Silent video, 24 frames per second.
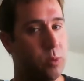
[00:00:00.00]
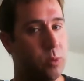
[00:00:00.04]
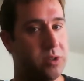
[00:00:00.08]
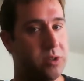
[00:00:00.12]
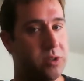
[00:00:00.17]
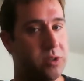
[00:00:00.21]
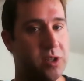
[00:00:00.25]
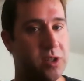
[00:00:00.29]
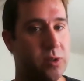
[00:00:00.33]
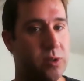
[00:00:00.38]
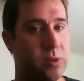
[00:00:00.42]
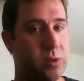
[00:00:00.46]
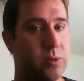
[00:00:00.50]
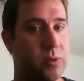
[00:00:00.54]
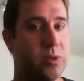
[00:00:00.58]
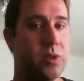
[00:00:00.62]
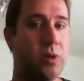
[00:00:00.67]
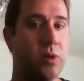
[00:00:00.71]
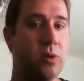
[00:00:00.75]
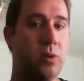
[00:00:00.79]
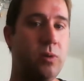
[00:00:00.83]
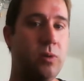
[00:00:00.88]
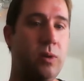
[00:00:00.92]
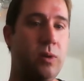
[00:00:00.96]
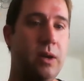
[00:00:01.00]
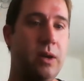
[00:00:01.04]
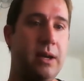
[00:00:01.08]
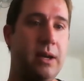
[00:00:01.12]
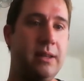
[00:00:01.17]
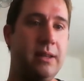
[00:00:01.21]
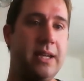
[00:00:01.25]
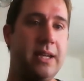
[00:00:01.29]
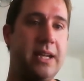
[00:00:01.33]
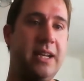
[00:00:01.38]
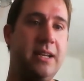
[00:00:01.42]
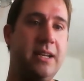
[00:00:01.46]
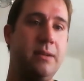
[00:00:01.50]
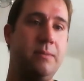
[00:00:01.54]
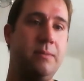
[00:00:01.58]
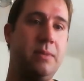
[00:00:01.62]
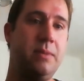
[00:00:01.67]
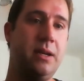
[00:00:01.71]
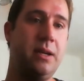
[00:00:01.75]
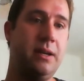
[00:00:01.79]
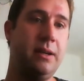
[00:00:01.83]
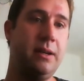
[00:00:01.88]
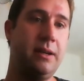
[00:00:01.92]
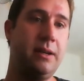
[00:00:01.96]
what to do. So they need to
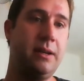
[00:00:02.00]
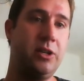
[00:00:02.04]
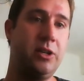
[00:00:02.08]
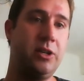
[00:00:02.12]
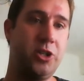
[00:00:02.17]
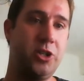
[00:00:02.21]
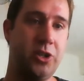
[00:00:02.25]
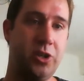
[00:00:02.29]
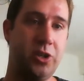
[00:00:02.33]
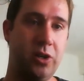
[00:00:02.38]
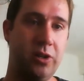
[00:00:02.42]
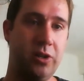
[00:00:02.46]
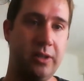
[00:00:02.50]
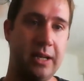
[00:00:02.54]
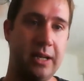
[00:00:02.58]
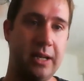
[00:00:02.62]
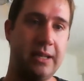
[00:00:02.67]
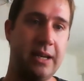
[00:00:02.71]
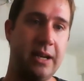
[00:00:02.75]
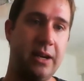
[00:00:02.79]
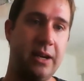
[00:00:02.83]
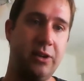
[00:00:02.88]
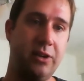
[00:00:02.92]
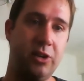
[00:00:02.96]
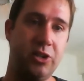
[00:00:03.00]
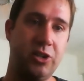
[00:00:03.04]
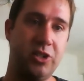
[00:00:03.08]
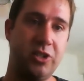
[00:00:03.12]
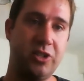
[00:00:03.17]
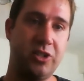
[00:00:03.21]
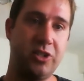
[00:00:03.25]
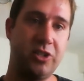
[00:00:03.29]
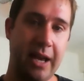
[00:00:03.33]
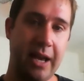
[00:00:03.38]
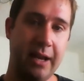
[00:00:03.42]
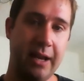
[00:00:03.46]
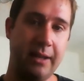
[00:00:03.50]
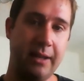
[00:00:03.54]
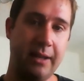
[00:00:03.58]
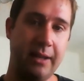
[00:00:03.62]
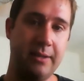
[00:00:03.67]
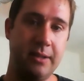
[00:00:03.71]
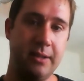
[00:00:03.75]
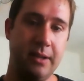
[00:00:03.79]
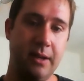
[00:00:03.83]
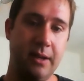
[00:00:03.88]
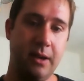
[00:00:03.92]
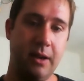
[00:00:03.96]
be ensured that they understand,
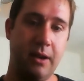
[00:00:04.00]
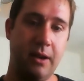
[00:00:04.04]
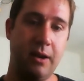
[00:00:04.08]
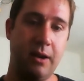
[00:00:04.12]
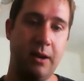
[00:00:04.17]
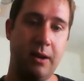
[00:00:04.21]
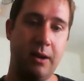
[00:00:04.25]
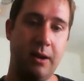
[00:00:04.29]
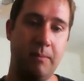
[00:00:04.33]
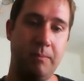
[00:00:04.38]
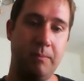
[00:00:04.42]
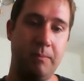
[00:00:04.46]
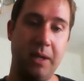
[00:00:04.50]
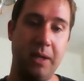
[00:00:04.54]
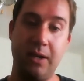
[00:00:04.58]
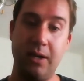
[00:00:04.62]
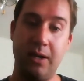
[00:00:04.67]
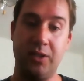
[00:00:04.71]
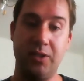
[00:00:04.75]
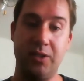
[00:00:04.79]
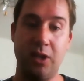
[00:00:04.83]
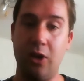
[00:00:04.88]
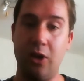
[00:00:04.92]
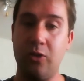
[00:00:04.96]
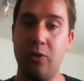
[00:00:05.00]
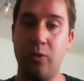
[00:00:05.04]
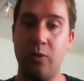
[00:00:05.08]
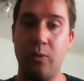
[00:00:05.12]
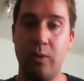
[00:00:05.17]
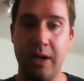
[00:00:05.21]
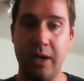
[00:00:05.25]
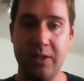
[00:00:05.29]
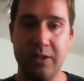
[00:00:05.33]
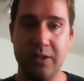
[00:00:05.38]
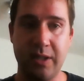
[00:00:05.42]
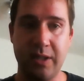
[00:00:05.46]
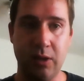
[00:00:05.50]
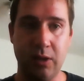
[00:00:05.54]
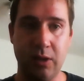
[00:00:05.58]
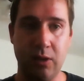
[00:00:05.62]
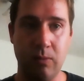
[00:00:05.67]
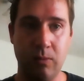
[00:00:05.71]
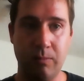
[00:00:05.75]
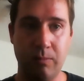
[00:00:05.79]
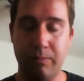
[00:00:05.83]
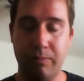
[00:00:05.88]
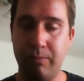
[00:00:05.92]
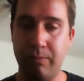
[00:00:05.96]
because otherwise
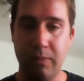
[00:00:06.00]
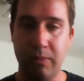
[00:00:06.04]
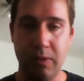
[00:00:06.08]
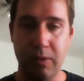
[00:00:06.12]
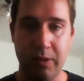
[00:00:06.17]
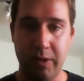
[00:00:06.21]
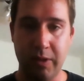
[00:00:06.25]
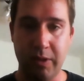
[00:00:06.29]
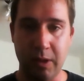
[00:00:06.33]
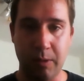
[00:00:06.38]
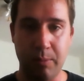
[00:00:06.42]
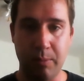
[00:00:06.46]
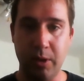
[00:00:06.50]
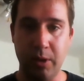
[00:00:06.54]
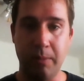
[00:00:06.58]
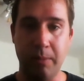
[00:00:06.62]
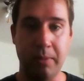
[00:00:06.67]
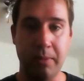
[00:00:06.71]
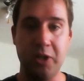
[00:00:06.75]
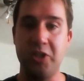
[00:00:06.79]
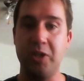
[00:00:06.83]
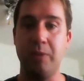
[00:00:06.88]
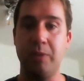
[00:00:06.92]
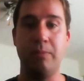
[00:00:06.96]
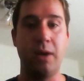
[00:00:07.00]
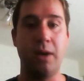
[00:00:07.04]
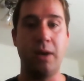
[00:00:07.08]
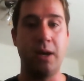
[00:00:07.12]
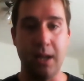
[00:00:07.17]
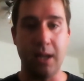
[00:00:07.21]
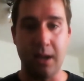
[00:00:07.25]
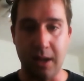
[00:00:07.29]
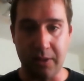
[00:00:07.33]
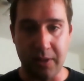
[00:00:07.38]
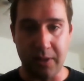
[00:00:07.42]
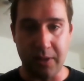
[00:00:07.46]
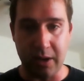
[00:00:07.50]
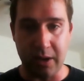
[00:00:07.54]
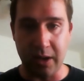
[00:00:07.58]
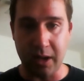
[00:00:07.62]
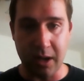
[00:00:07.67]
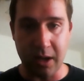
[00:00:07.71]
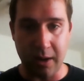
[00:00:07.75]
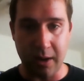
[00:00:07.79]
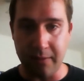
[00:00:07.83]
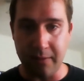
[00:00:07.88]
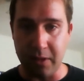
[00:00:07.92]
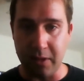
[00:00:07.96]
they'll put a bunch of money on there to
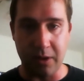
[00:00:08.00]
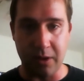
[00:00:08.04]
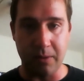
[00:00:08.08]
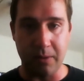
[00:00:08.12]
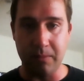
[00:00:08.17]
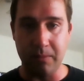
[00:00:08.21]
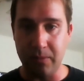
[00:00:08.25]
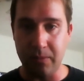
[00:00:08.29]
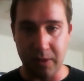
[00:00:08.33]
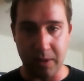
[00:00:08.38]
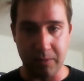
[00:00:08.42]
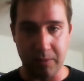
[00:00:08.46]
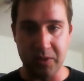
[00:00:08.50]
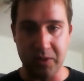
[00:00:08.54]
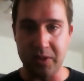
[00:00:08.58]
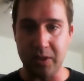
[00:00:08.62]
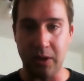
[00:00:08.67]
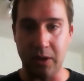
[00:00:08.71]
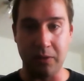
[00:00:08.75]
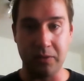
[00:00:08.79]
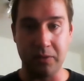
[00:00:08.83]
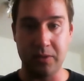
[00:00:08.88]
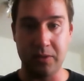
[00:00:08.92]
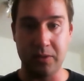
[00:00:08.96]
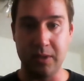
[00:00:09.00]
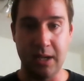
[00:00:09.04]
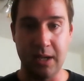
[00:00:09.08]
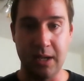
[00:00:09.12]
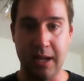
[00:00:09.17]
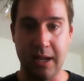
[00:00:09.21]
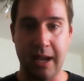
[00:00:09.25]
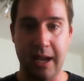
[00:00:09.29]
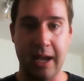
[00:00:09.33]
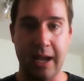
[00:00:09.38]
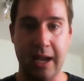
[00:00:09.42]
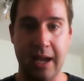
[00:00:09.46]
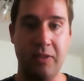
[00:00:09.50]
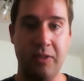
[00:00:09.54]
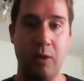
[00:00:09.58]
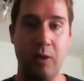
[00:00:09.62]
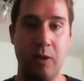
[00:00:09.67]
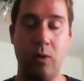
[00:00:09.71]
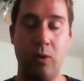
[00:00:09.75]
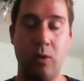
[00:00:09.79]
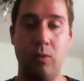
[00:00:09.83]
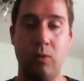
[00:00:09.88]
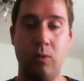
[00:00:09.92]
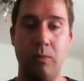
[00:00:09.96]
cover themselves, and they
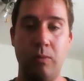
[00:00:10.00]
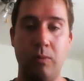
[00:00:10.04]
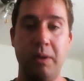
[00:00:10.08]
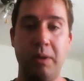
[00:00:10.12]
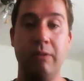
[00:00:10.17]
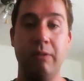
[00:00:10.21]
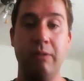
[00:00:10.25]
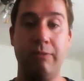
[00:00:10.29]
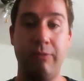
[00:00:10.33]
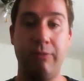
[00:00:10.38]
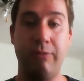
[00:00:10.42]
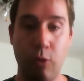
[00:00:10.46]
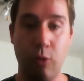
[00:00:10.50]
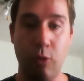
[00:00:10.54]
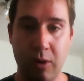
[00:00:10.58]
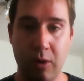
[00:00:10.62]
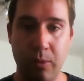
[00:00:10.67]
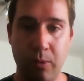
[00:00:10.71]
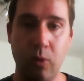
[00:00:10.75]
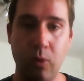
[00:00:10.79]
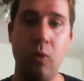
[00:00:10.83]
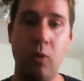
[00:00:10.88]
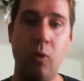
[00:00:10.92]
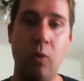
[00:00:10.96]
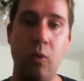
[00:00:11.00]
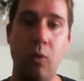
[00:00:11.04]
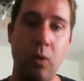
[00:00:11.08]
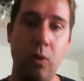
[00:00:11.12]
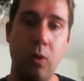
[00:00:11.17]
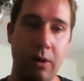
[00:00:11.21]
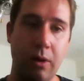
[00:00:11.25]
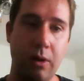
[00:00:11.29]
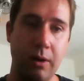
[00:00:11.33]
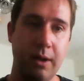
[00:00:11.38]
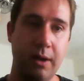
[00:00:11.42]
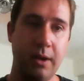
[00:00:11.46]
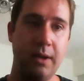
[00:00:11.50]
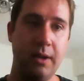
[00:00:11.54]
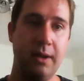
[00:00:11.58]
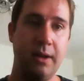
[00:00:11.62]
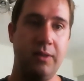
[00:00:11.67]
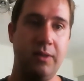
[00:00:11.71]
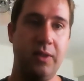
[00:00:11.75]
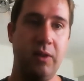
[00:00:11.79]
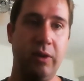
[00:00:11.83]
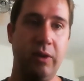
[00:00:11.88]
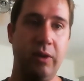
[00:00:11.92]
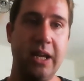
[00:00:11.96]
won't be affordable, or
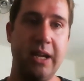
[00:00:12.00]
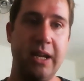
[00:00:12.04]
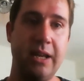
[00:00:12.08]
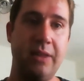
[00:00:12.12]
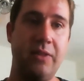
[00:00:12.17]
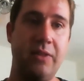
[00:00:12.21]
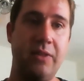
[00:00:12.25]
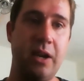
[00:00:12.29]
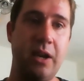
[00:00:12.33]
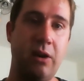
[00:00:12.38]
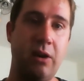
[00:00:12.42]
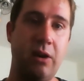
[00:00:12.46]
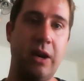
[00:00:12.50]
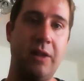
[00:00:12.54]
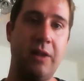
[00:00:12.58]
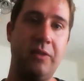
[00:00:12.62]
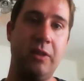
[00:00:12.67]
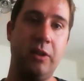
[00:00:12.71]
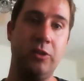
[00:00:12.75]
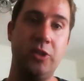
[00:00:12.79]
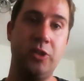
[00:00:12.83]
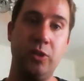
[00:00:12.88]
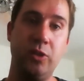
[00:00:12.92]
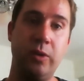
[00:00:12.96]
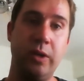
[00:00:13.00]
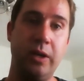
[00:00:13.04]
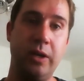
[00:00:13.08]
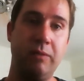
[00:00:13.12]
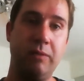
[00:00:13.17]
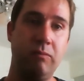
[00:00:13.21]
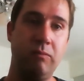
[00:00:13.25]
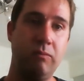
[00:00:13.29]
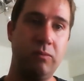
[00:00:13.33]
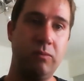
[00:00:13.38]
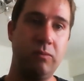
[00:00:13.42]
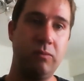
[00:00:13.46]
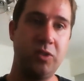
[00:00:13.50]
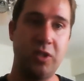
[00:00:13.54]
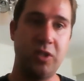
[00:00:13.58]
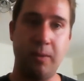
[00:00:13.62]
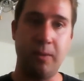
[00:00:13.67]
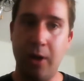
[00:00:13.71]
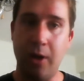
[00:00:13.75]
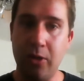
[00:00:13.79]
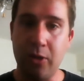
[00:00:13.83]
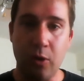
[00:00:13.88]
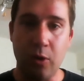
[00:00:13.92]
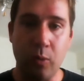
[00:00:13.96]
they'll get in there and they'll do it
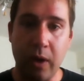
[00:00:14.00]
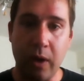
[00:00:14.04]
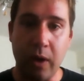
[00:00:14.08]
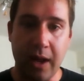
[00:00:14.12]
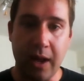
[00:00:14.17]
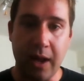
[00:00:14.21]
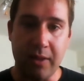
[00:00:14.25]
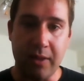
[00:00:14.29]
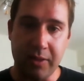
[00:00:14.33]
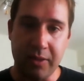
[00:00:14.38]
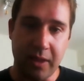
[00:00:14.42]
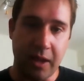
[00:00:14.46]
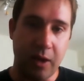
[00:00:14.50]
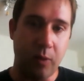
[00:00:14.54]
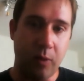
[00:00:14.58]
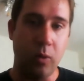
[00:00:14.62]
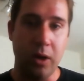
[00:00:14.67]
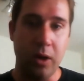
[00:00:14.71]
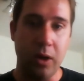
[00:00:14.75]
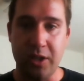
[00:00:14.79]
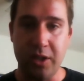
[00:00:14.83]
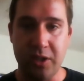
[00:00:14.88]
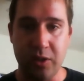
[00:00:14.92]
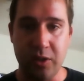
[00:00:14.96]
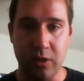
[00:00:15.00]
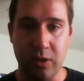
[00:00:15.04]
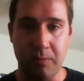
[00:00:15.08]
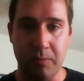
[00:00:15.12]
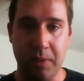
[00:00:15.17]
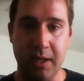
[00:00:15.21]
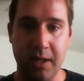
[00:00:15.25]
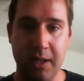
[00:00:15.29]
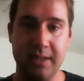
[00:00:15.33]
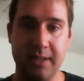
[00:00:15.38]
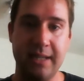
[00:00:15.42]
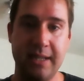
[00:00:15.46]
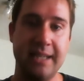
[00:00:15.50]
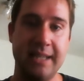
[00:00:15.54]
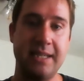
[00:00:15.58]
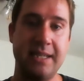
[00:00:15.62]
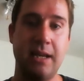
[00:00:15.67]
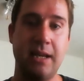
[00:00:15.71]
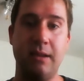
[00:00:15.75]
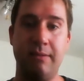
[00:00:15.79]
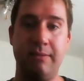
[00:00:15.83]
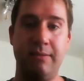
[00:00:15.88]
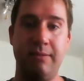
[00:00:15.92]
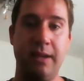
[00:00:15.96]
some other way that they want to do it because that's
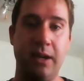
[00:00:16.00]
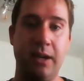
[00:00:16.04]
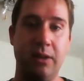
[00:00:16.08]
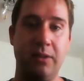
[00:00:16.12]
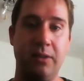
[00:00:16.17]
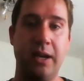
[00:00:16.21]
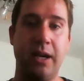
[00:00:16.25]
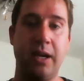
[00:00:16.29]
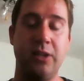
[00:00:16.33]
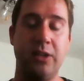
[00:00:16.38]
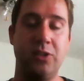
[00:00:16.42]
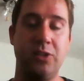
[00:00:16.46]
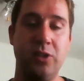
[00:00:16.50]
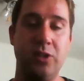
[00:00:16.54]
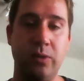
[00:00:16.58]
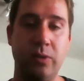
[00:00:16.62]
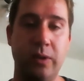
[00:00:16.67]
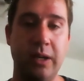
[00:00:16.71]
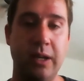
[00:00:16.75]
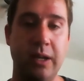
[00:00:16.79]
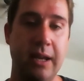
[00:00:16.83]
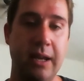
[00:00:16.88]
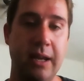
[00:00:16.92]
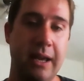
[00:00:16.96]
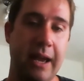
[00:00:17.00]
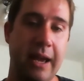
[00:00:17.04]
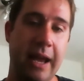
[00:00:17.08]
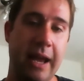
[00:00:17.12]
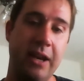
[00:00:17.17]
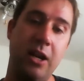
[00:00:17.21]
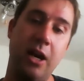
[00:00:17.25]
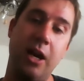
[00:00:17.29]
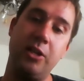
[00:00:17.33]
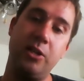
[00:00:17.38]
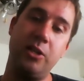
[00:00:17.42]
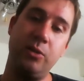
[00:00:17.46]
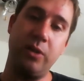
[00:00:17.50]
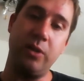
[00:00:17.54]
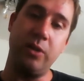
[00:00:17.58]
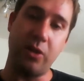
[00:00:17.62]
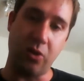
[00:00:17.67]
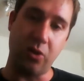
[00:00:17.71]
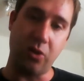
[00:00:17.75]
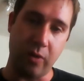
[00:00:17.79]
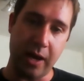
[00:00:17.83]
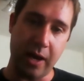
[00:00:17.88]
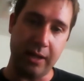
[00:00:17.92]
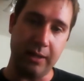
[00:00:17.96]
how they figured they could do it and not do it
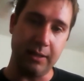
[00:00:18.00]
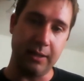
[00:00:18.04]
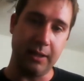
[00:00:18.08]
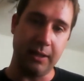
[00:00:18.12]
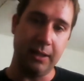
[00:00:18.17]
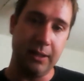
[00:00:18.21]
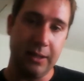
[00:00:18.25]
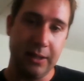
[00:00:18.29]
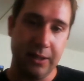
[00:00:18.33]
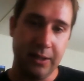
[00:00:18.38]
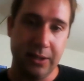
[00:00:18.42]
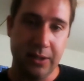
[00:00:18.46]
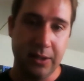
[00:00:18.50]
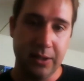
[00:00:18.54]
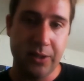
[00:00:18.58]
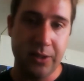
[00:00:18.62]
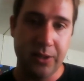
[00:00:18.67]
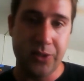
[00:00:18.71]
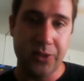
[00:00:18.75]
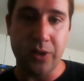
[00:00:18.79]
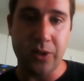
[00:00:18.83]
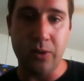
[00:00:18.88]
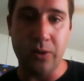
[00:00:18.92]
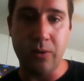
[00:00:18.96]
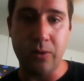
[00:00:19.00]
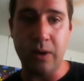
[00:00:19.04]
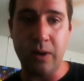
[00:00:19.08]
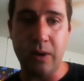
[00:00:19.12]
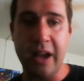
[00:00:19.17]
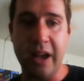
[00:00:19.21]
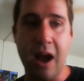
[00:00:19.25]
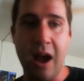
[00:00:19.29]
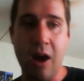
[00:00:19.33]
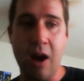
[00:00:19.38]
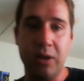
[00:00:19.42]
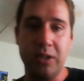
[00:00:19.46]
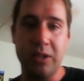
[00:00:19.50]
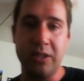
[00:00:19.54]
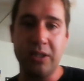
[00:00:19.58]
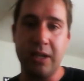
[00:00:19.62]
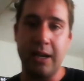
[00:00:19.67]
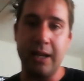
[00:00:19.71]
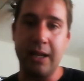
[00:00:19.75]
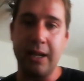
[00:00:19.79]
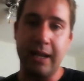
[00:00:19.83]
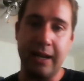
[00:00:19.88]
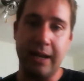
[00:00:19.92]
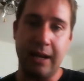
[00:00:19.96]
correctly. So I always got
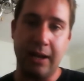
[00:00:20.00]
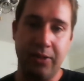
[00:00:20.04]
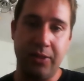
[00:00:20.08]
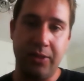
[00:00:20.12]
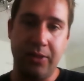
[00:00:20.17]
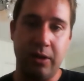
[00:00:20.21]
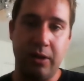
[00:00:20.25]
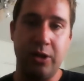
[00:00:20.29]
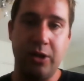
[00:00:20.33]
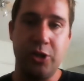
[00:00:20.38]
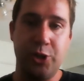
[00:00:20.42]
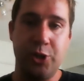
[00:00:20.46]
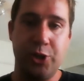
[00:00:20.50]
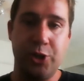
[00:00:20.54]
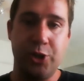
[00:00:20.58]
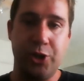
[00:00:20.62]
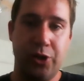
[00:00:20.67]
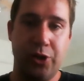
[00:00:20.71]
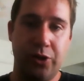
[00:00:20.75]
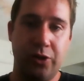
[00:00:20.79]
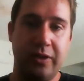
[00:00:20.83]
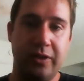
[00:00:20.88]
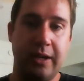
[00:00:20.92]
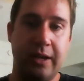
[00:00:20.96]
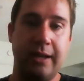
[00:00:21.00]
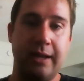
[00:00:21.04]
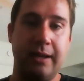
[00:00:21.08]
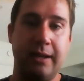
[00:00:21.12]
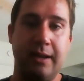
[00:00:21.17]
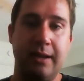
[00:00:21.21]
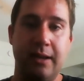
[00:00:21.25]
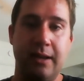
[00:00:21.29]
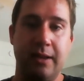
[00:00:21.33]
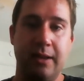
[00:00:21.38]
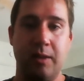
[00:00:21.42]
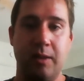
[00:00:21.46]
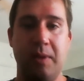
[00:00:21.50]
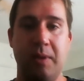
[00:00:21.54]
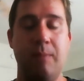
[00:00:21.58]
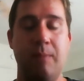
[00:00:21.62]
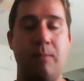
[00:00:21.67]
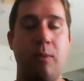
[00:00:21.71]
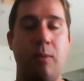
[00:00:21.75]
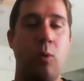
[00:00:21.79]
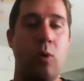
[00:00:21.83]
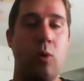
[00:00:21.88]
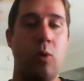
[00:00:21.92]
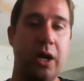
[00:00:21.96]
to get out there and ensure that the
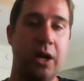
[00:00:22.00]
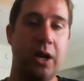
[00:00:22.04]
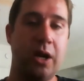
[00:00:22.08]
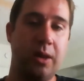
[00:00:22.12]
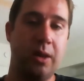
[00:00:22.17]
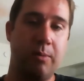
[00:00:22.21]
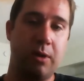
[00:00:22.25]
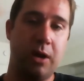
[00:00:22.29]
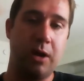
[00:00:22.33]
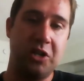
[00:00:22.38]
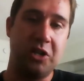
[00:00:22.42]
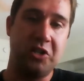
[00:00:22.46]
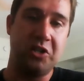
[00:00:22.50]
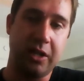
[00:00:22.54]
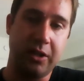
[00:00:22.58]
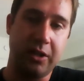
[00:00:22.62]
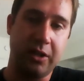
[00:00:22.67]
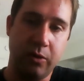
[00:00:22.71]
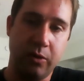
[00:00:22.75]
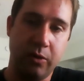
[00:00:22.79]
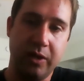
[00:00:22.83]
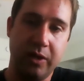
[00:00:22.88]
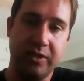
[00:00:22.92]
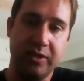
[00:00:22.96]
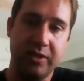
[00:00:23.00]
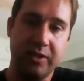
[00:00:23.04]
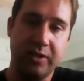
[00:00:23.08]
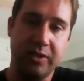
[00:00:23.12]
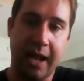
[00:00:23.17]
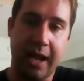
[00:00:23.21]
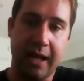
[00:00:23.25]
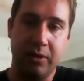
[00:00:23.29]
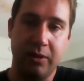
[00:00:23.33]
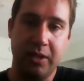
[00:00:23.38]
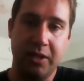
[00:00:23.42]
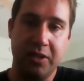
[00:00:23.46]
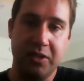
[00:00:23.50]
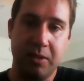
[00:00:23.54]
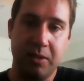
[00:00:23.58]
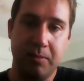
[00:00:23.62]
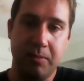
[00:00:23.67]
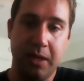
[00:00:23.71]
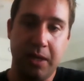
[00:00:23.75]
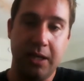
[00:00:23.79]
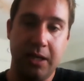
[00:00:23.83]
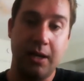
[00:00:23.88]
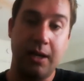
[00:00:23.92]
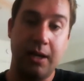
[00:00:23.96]
people working on the project know exactly what
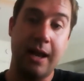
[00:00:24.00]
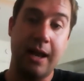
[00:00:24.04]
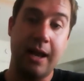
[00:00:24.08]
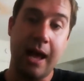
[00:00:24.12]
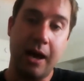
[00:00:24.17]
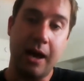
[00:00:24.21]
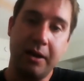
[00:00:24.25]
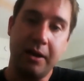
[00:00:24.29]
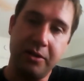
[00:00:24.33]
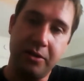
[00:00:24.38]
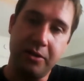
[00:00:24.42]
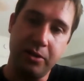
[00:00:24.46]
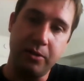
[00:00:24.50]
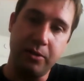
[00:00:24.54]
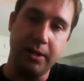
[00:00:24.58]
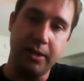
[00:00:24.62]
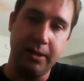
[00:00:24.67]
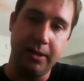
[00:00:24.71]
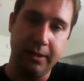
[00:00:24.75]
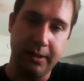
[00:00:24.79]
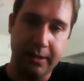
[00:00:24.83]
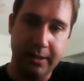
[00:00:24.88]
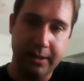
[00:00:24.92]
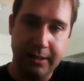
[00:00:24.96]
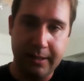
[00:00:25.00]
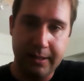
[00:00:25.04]
needs to be done and how to do it,